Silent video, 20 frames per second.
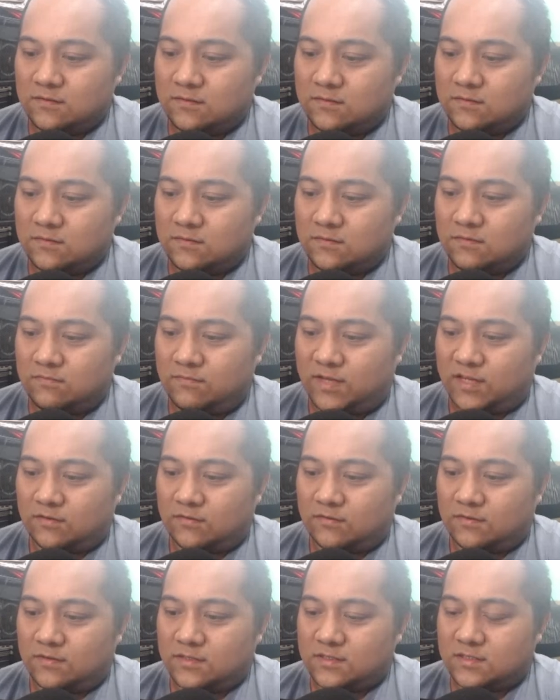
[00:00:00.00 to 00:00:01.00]
Oh my
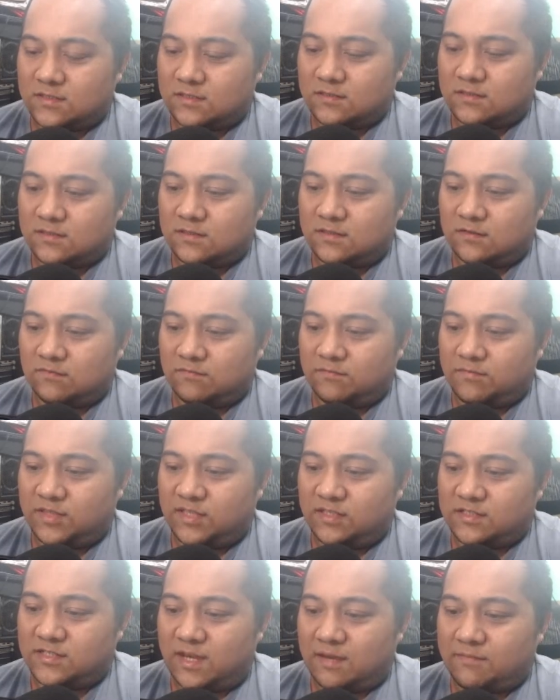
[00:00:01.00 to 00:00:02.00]
goodness, it's the
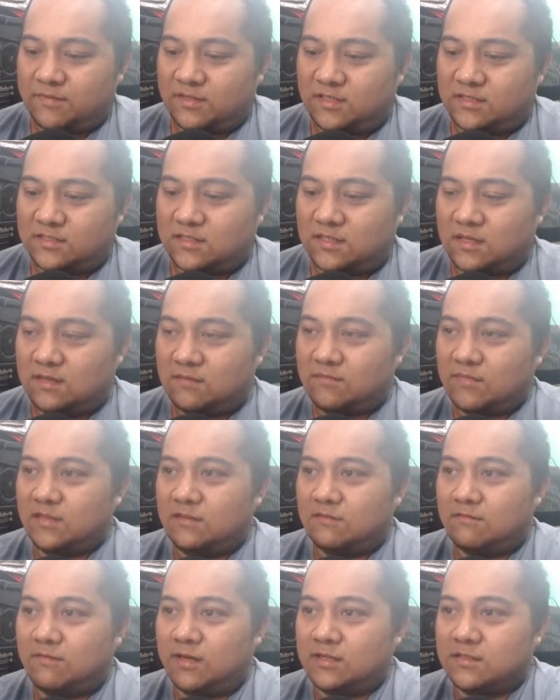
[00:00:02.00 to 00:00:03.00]
complete Japanese name.
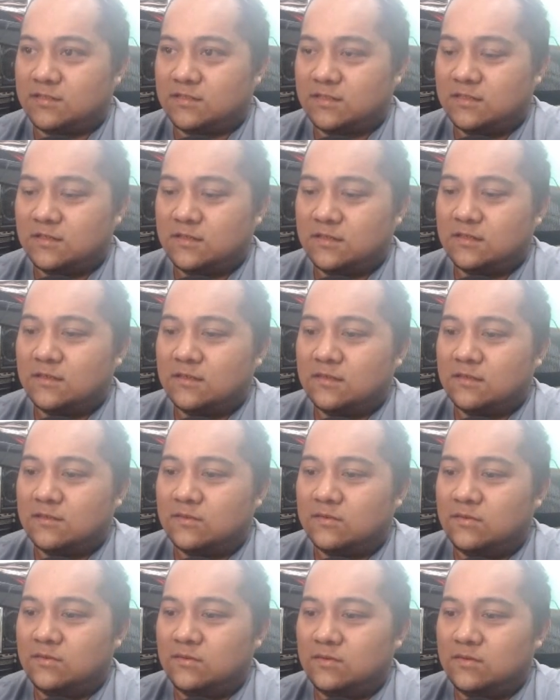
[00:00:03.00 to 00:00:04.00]
Anyways,
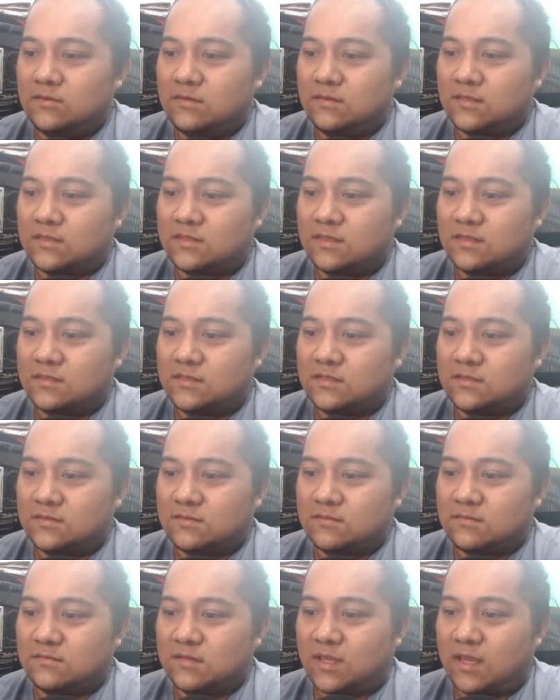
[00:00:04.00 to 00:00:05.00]
it's just,
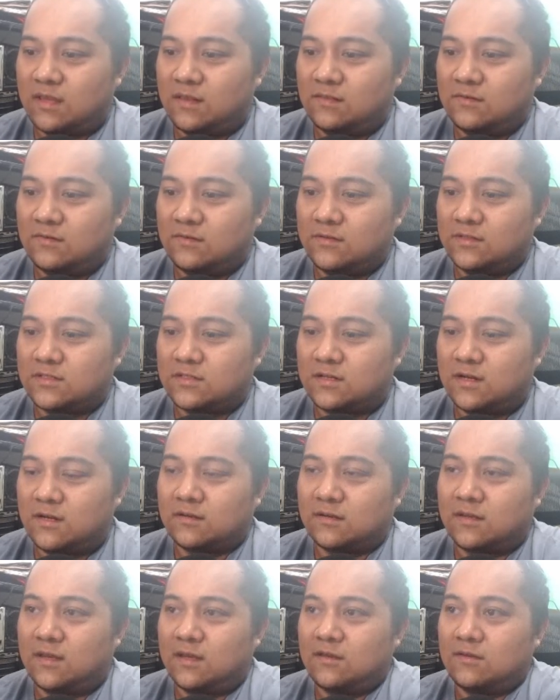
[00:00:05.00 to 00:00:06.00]
okay, load and start.
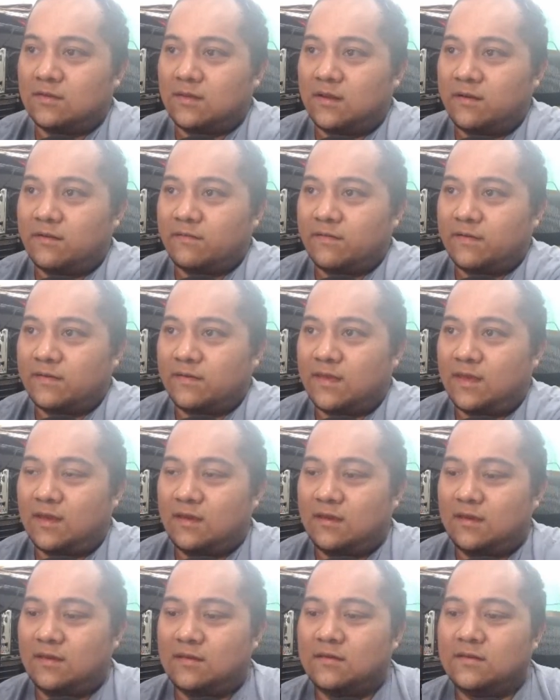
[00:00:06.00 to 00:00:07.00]
Okay,
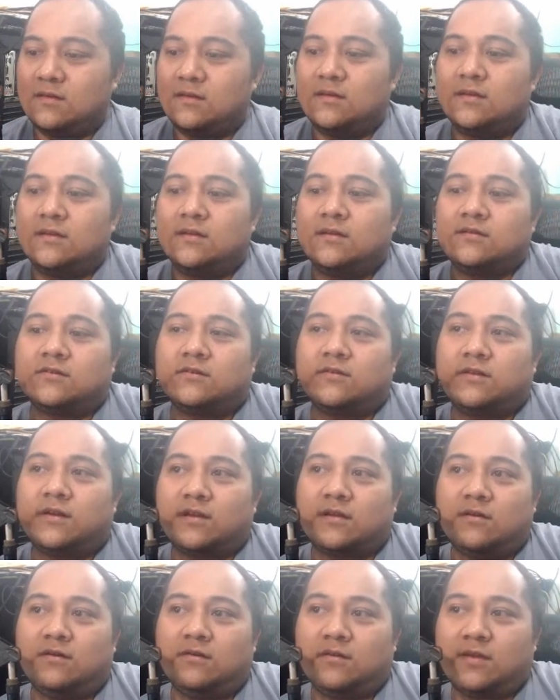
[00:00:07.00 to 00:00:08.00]
okay. So there you
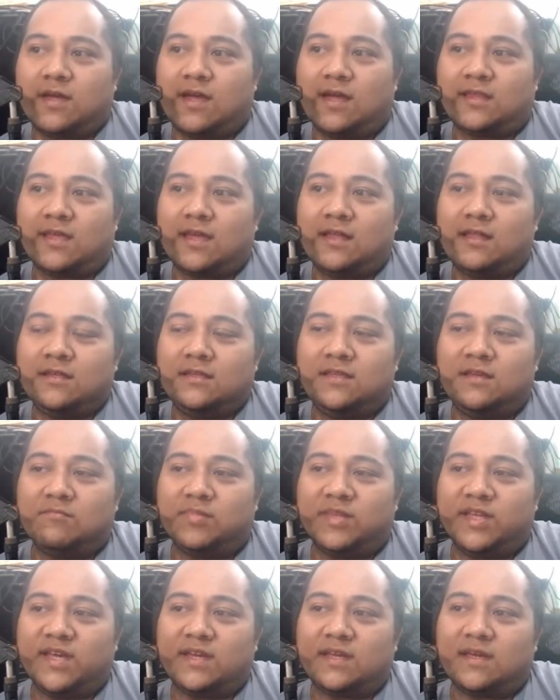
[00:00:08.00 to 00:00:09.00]
go, you got the LED
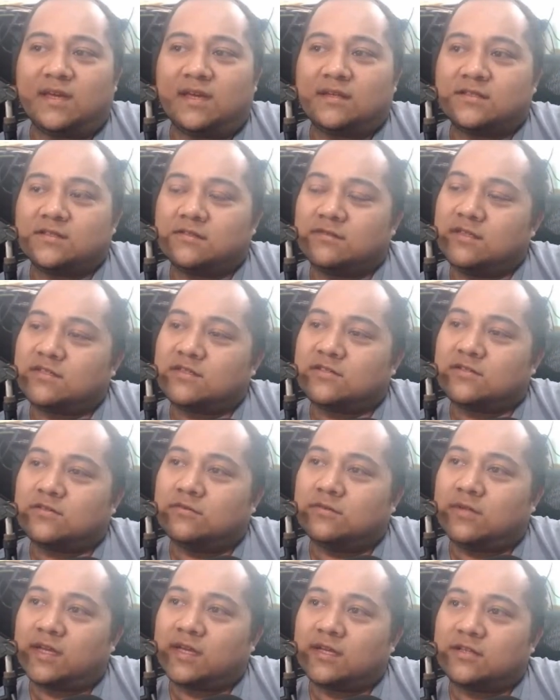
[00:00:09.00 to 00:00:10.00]
blinking. So this is
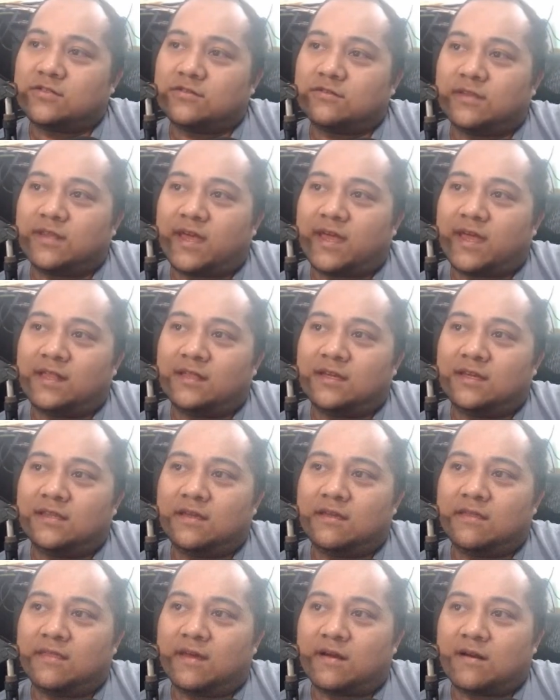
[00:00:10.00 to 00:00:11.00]
cool, I can show you the
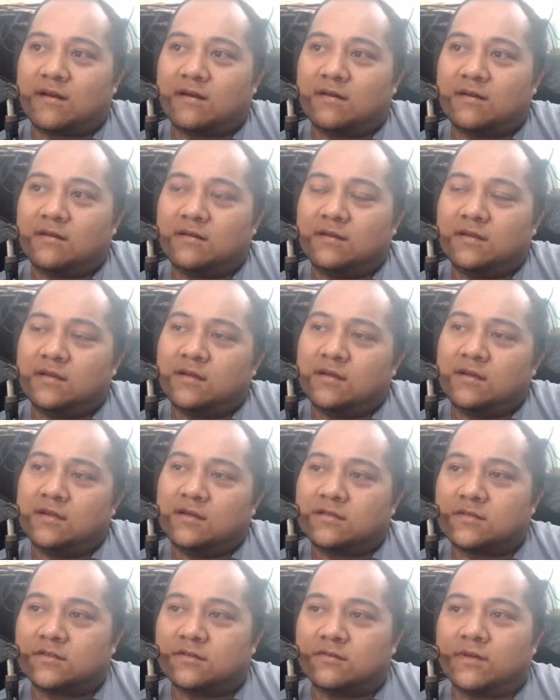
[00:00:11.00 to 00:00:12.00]
LED there.
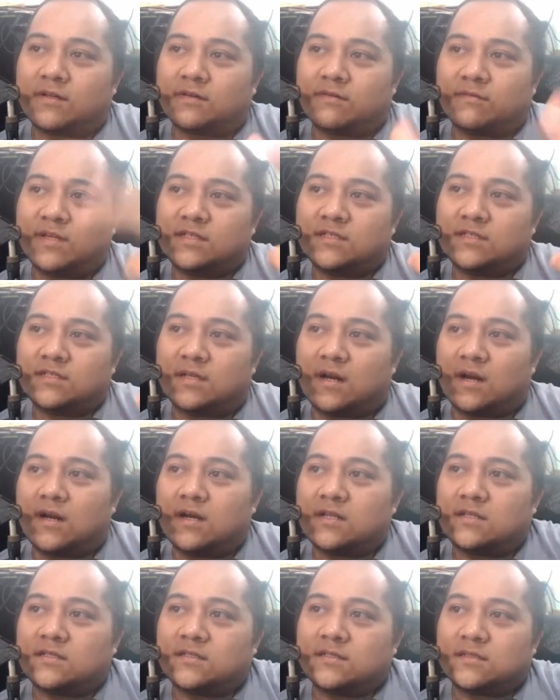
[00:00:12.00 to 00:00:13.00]
So it
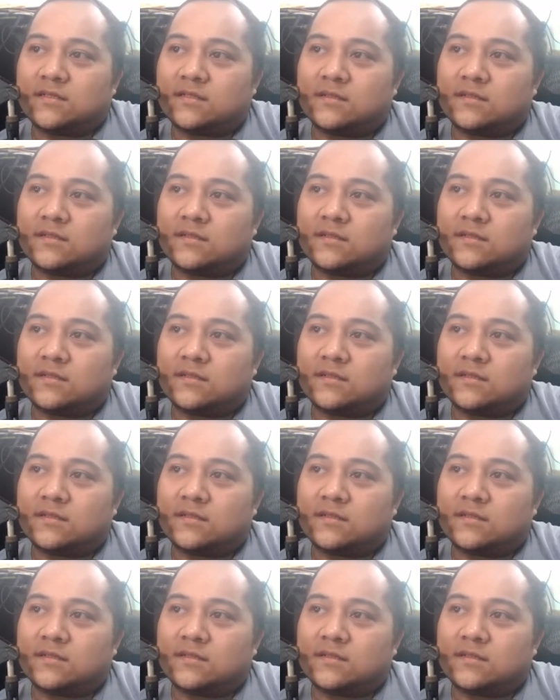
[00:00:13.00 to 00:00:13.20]
restarts.